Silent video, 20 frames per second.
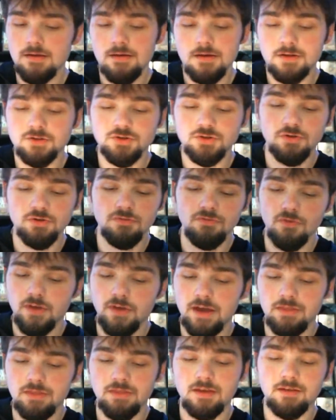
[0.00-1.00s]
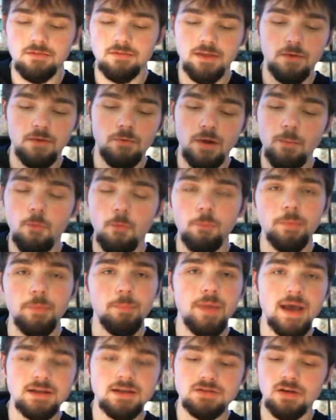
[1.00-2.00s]
truthfully, I think like when I'm open
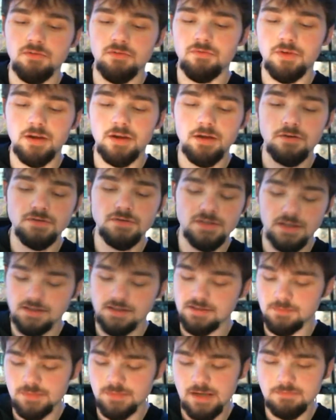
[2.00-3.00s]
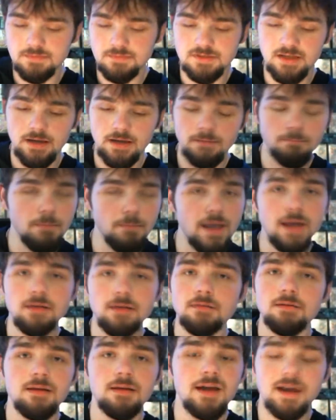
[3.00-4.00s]
packs off videos, like sometimes it's like, man,
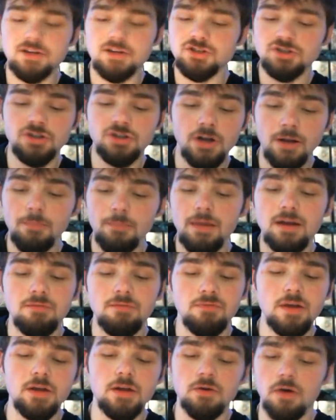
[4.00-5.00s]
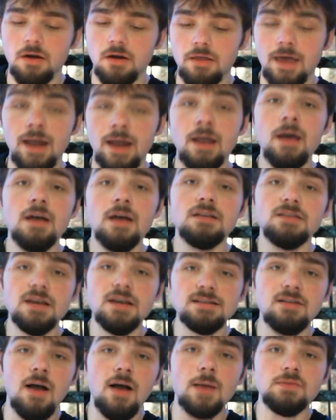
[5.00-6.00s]
I should have made a video out of that.
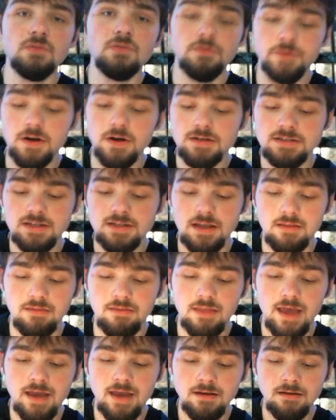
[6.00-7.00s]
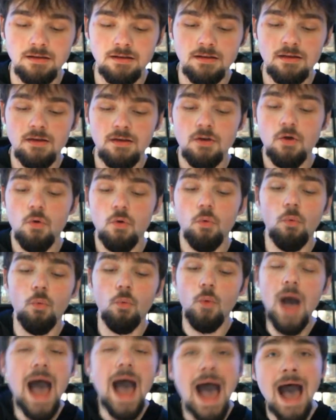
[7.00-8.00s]
Dusclops reverse, and then,
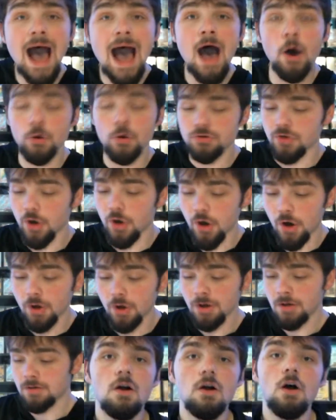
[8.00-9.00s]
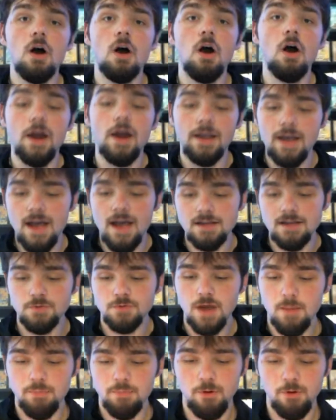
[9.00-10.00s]
wow, dude! All right, guys, we
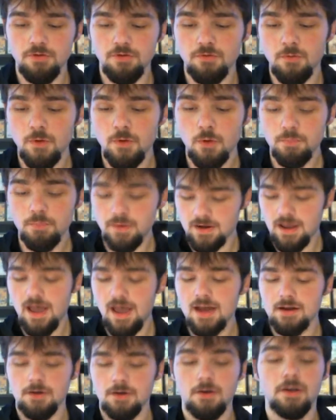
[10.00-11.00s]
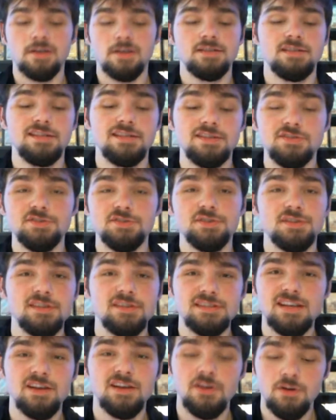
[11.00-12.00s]
got both of them open. I had to go get scissors
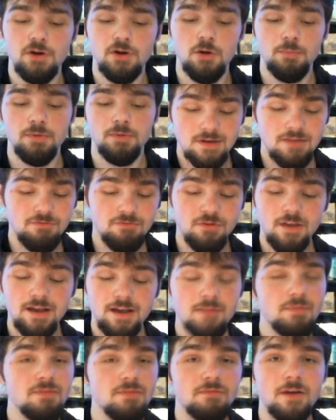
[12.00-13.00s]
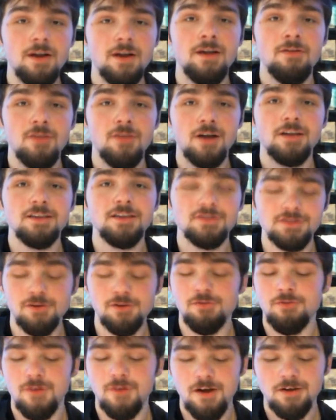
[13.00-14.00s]
because I couldn't open them. I feel like I've been very unlucky
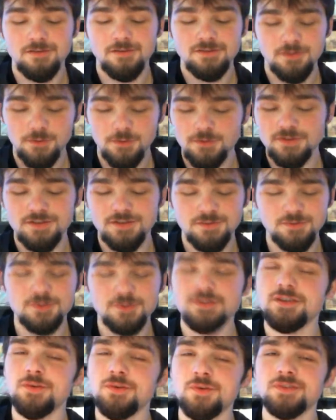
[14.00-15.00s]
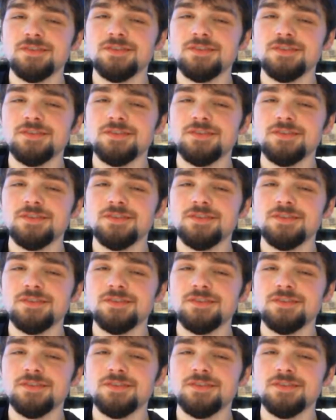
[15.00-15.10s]
so far, so we'll, we'll see what's